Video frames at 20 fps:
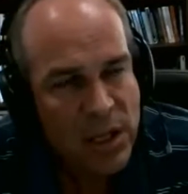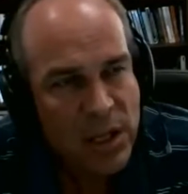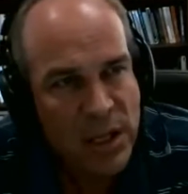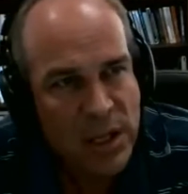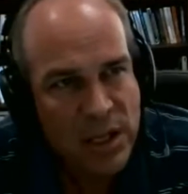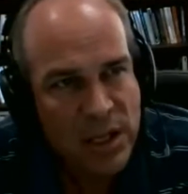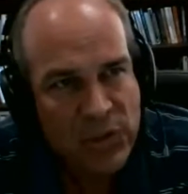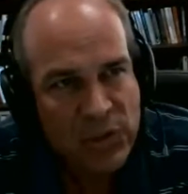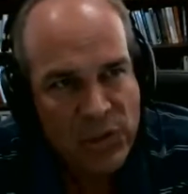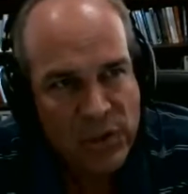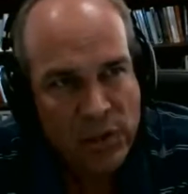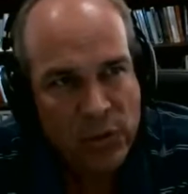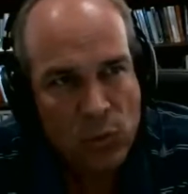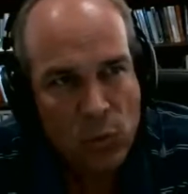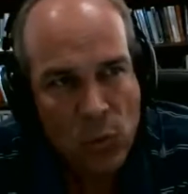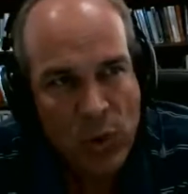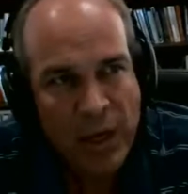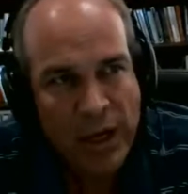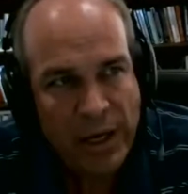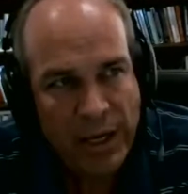is there a
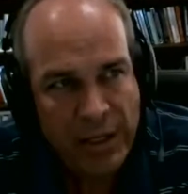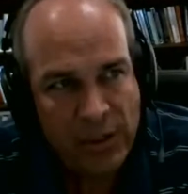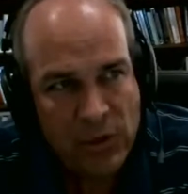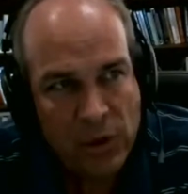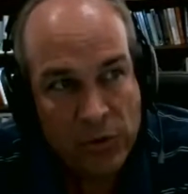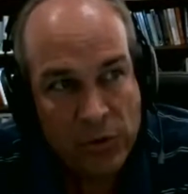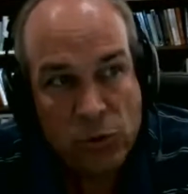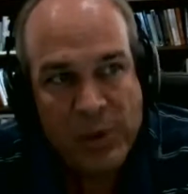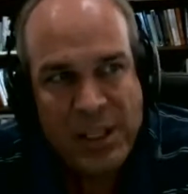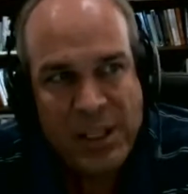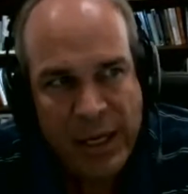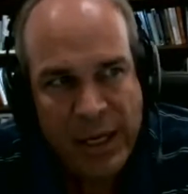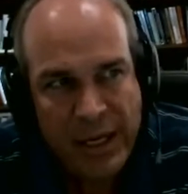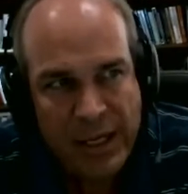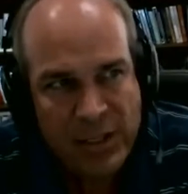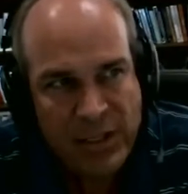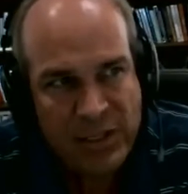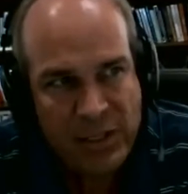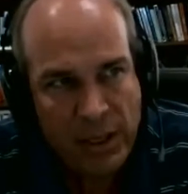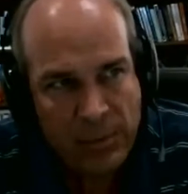way, do we
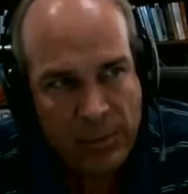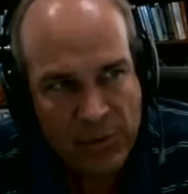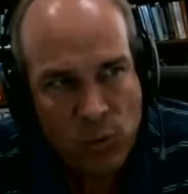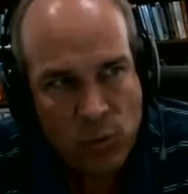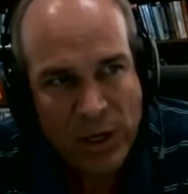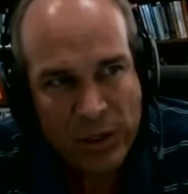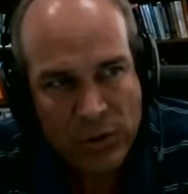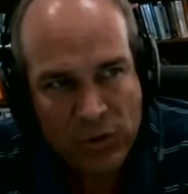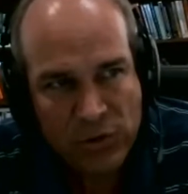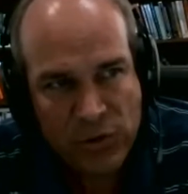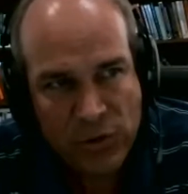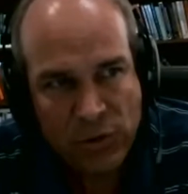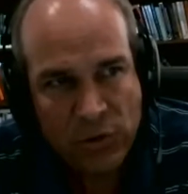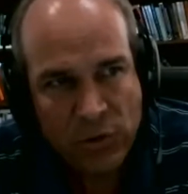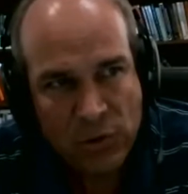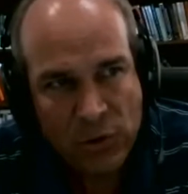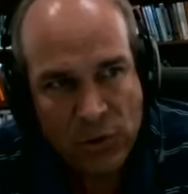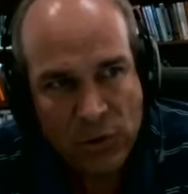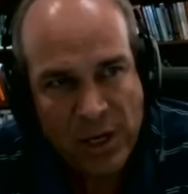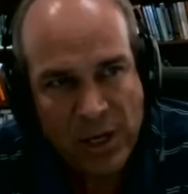need steps 1 and
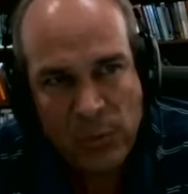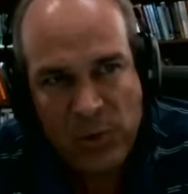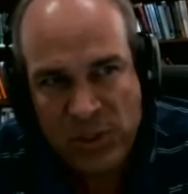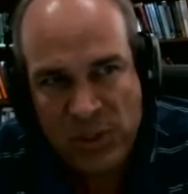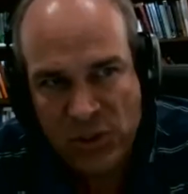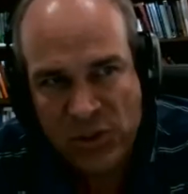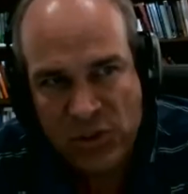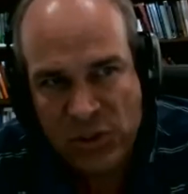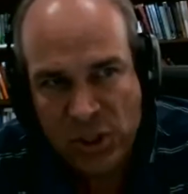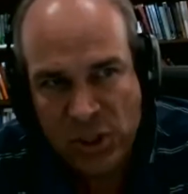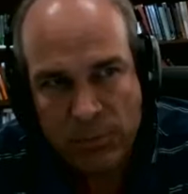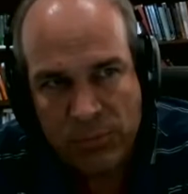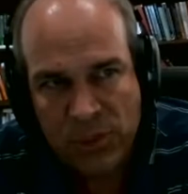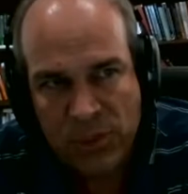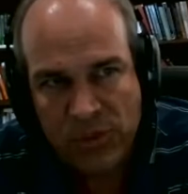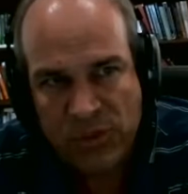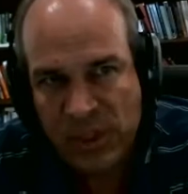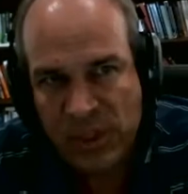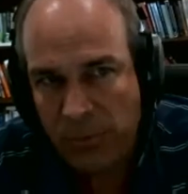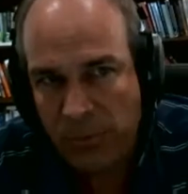2, or can we just jump
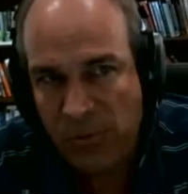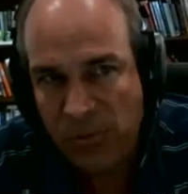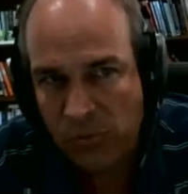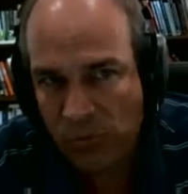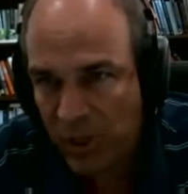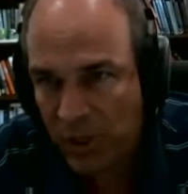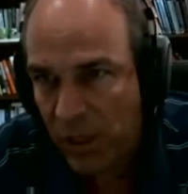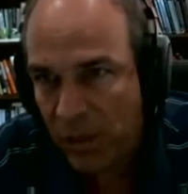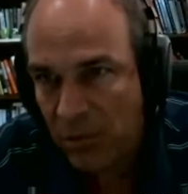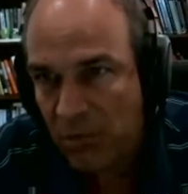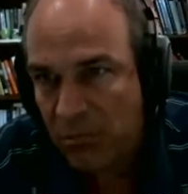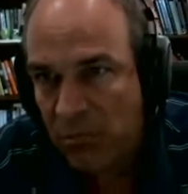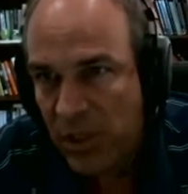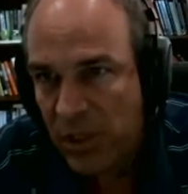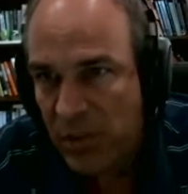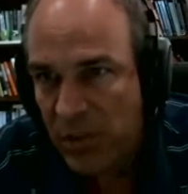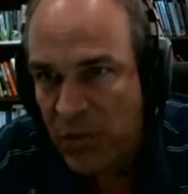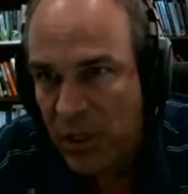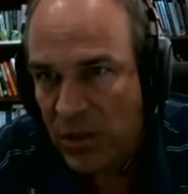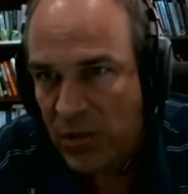to step 3?
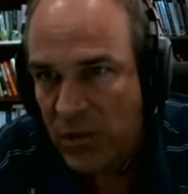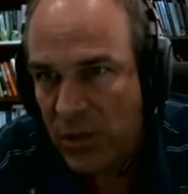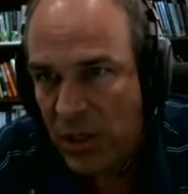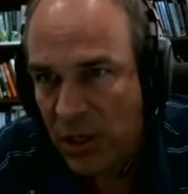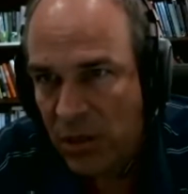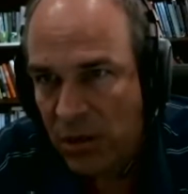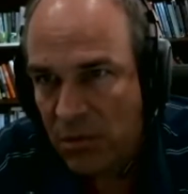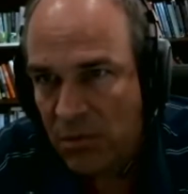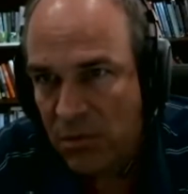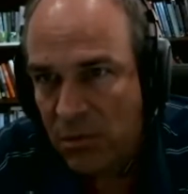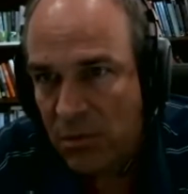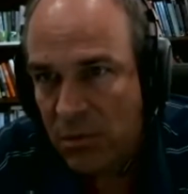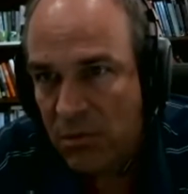Is there...